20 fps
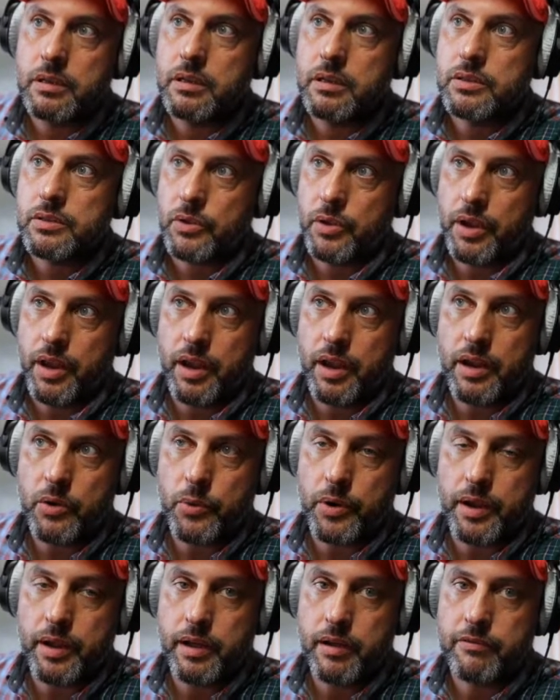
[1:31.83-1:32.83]
So here
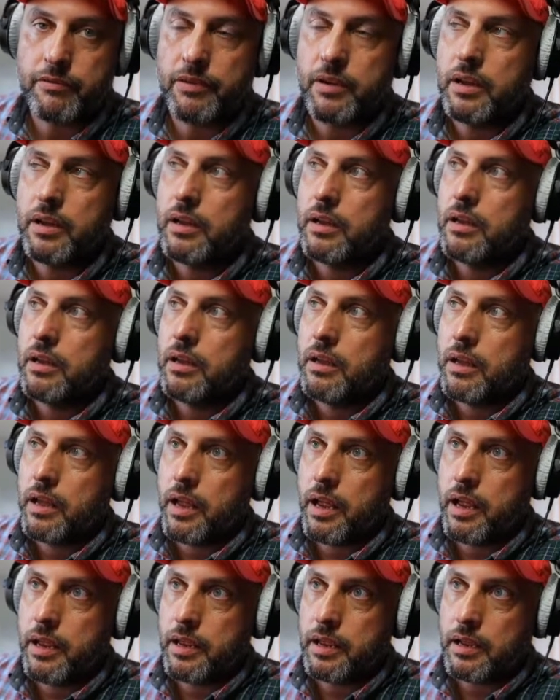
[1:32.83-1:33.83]
we have
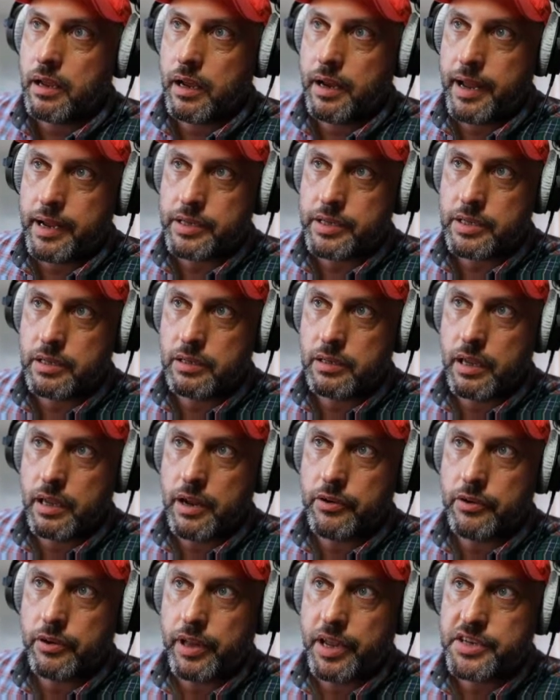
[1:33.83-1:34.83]
a connection, a
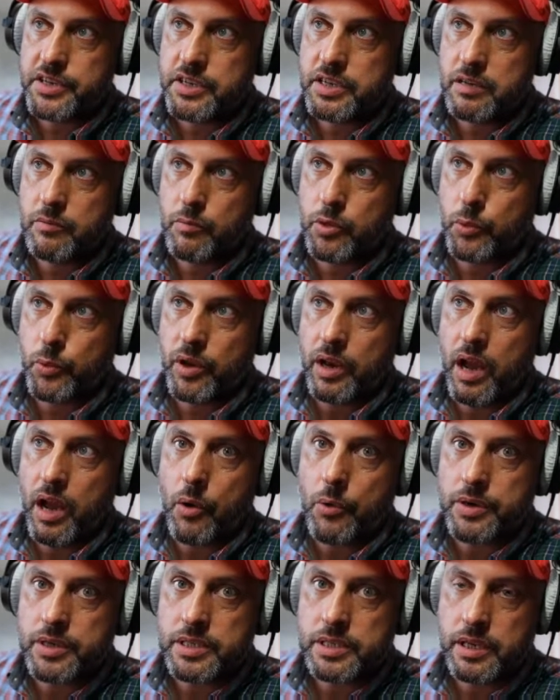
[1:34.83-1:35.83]
relationship between
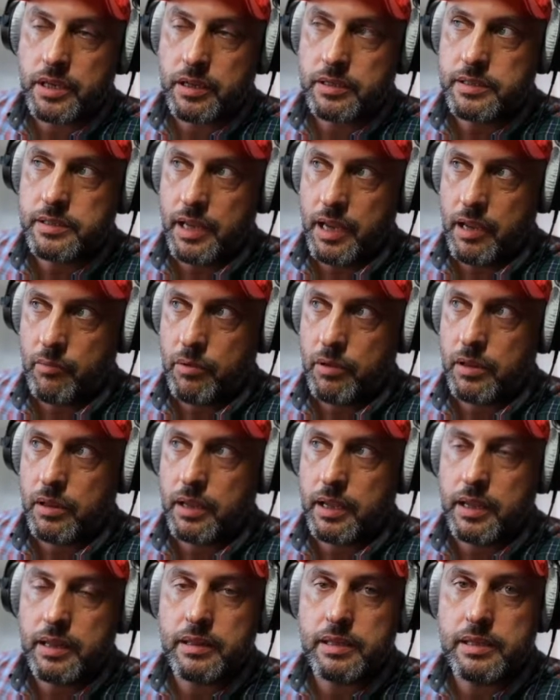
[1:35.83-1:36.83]
our sales table
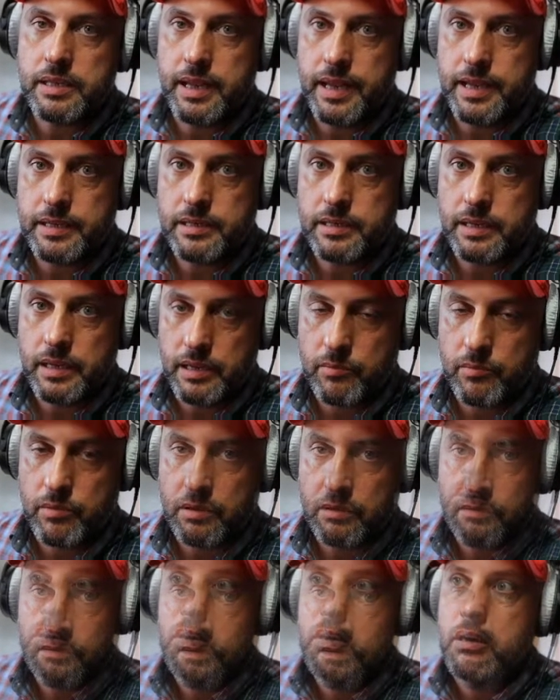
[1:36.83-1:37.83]
and the date
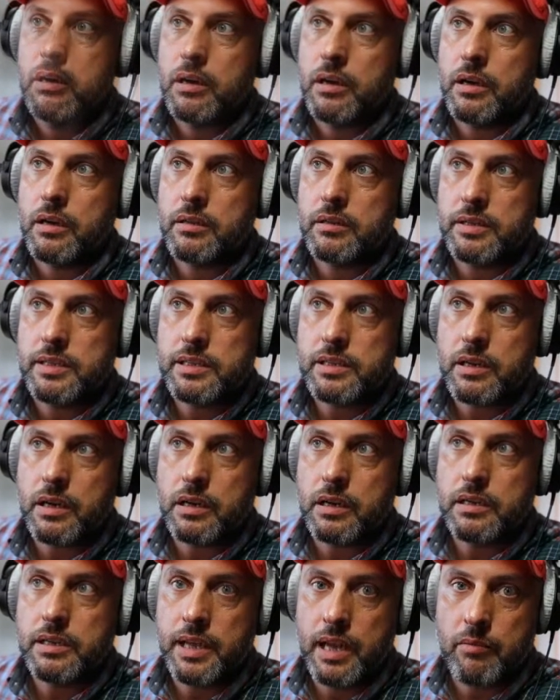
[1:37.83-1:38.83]
table. This
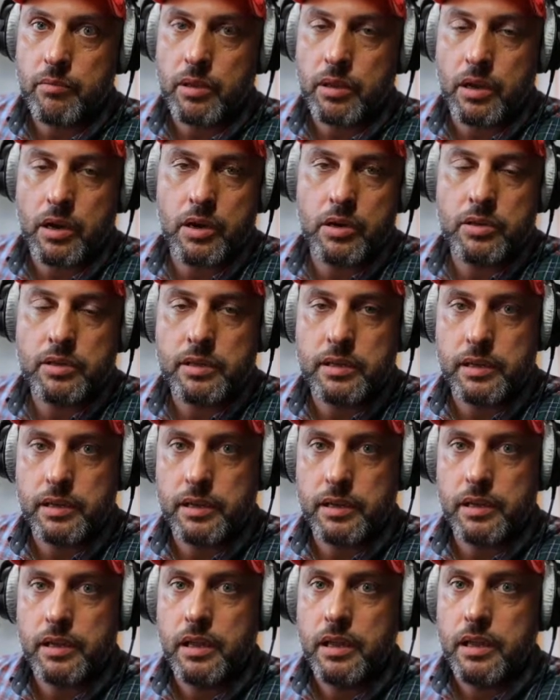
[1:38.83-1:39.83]
table
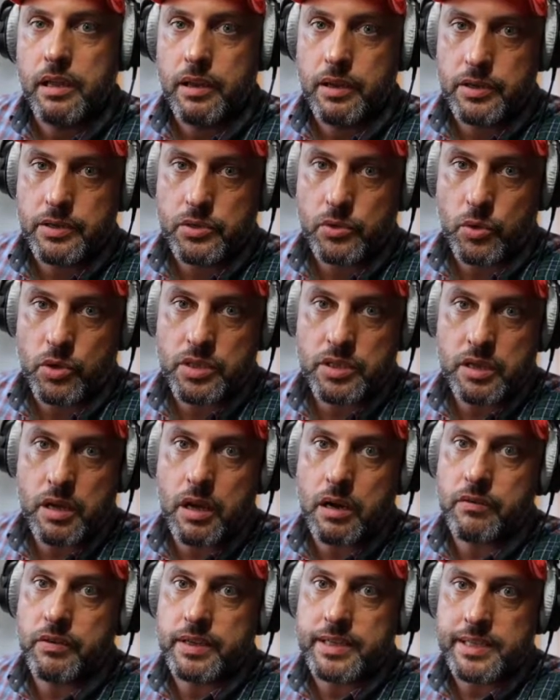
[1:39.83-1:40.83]
currently is sourced out
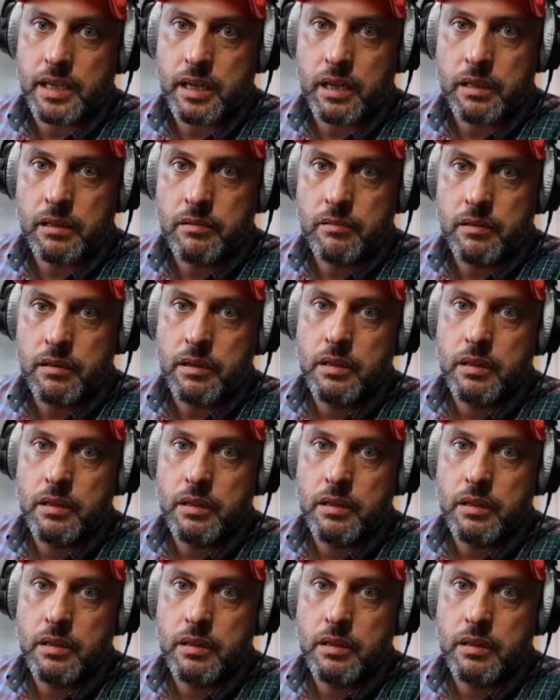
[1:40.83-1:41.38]
of Excel.